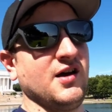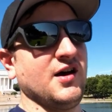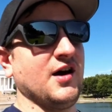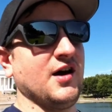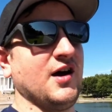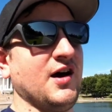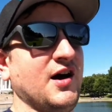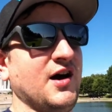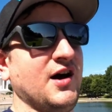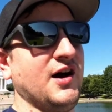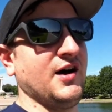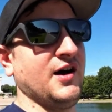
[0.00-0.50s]

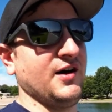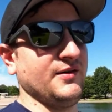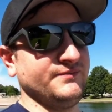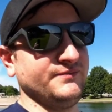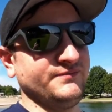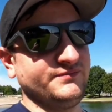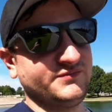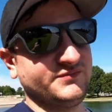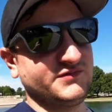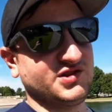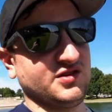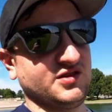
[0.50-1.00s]

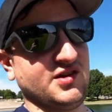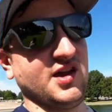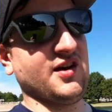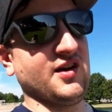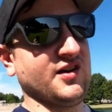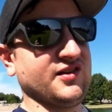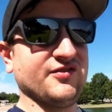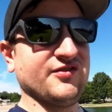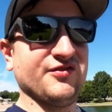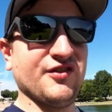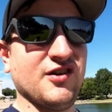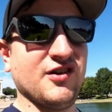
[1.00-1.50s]

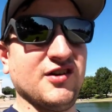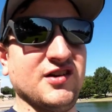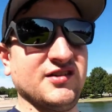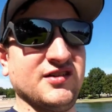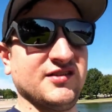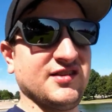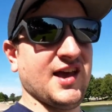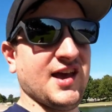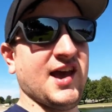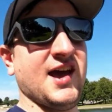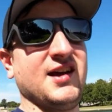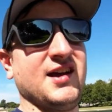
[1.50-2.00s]
As far
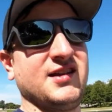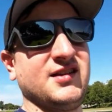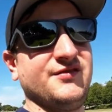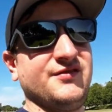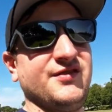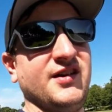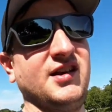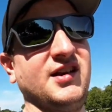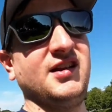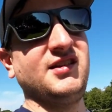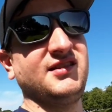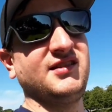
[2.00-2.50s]
as
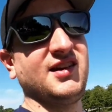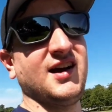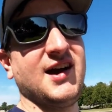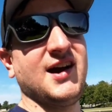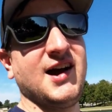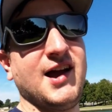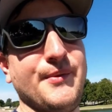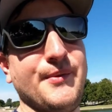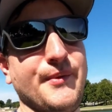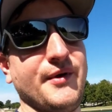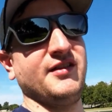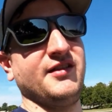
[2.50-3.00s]
activating
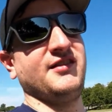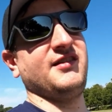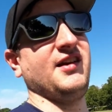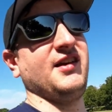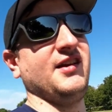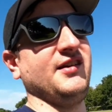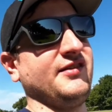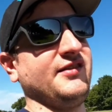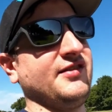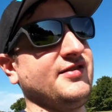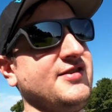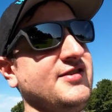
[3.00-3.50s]
time, I'd
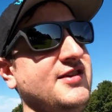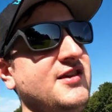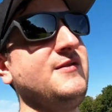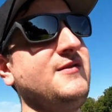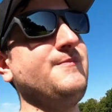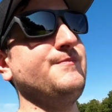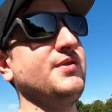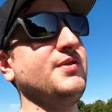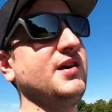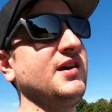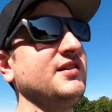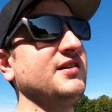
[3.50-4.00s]
say is the
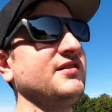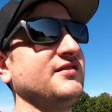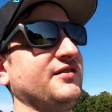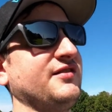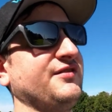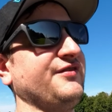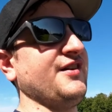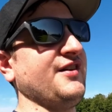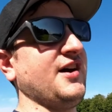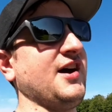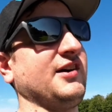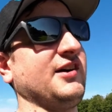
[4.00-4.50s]
biggest
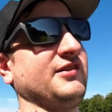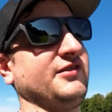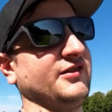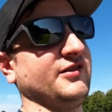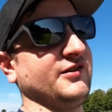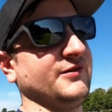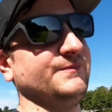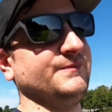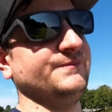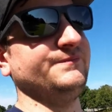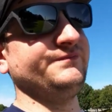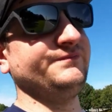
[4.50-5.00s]

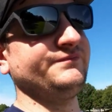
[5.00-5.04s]
factor.